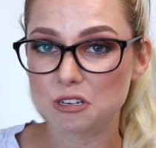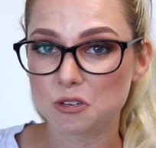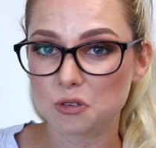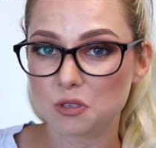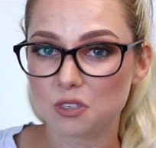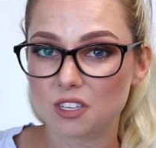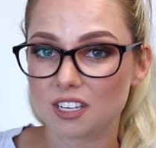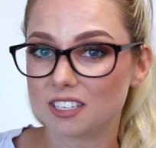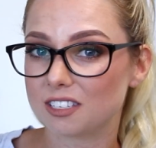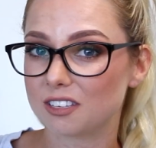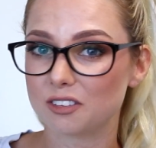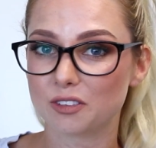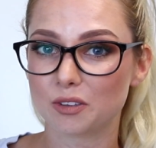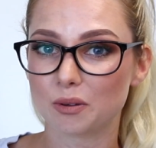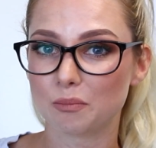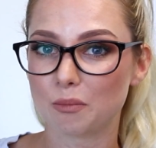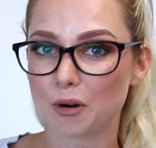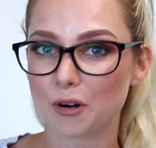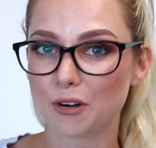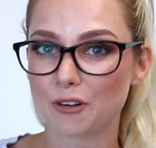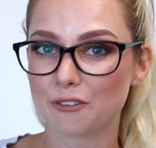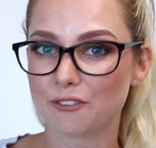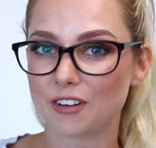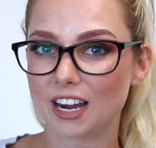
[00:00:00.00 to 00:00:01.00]
use this as a
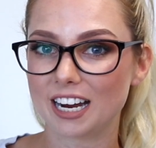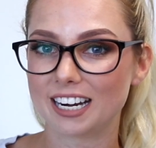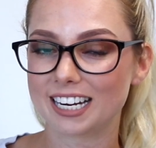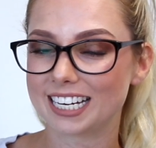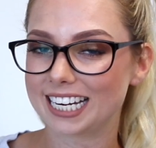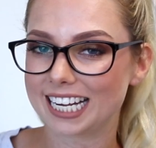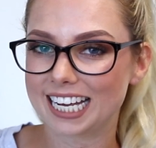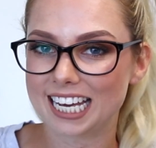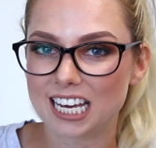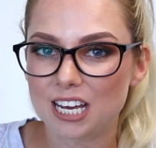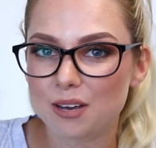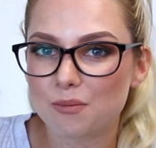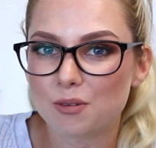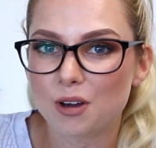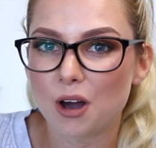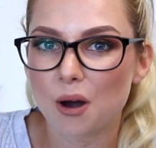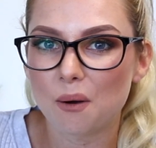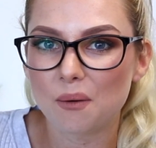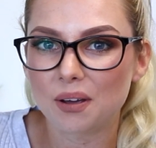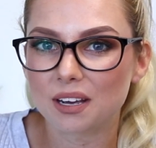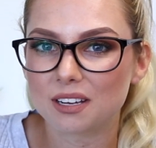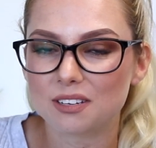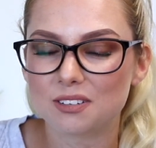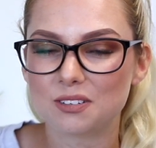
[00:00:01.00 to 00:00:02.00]
motivator to keep going